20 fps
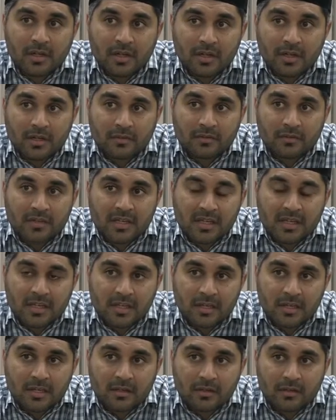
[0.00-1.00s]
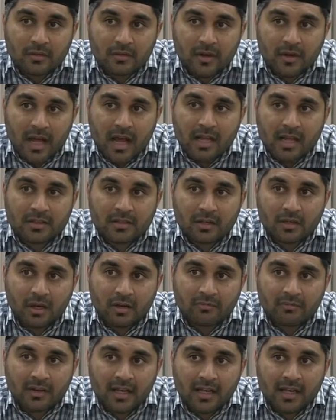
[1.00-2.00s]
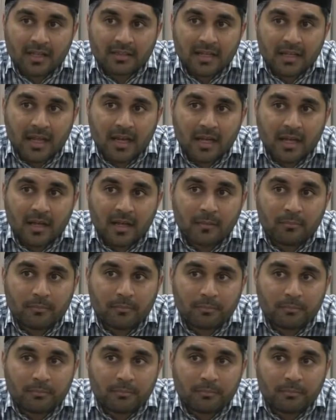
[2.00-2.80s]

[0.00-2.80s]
the wrath of Allah Ta'ala